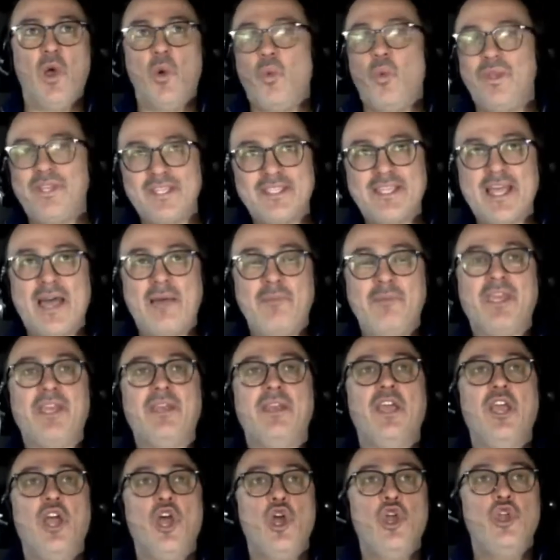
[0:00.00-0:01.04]
What does that mean?
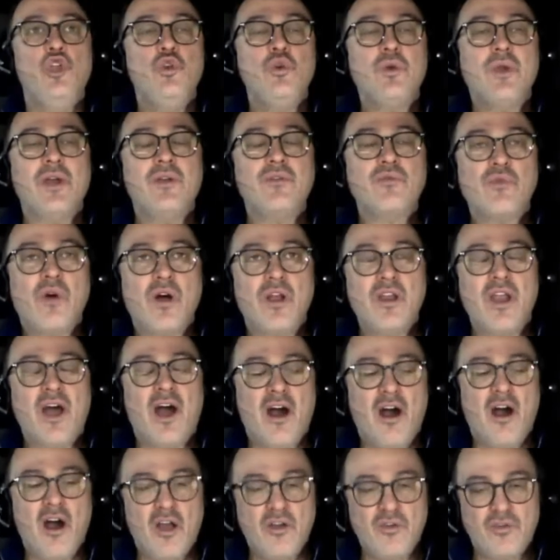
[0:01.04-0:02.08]
You can run
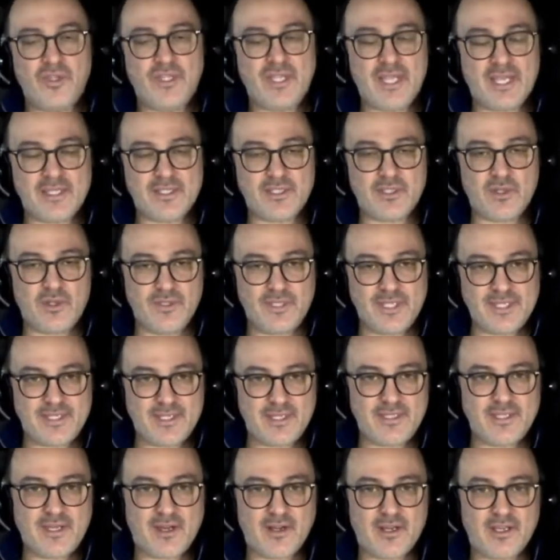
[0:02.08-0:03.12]
100 tests on Test
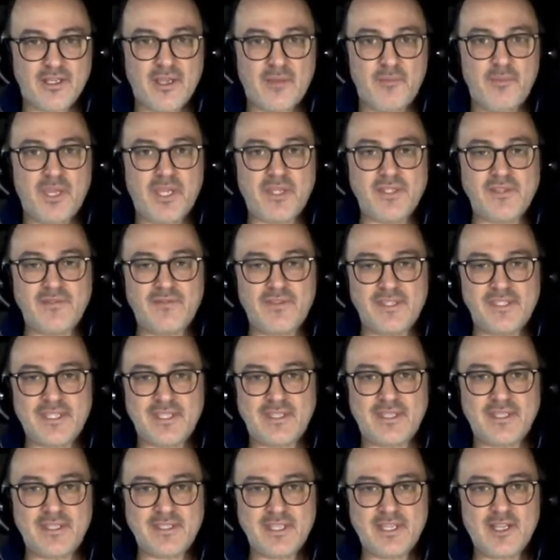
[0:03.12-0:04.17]
and Target, and because of the
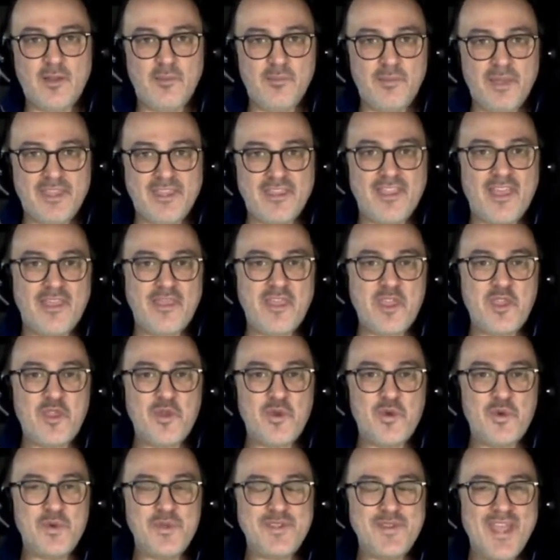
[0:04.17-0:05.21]
statistical method that they
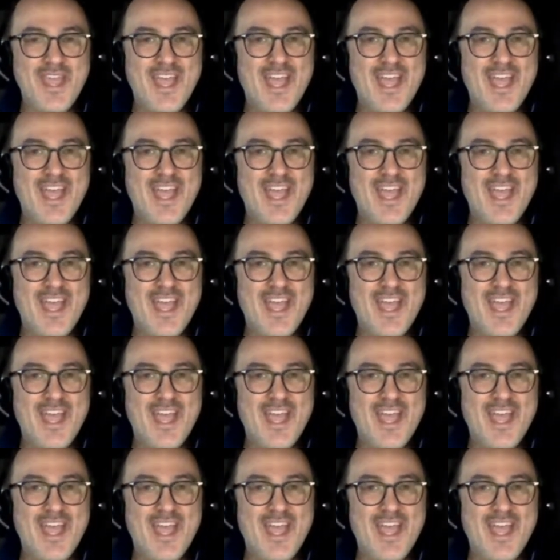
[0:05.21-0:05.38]
use,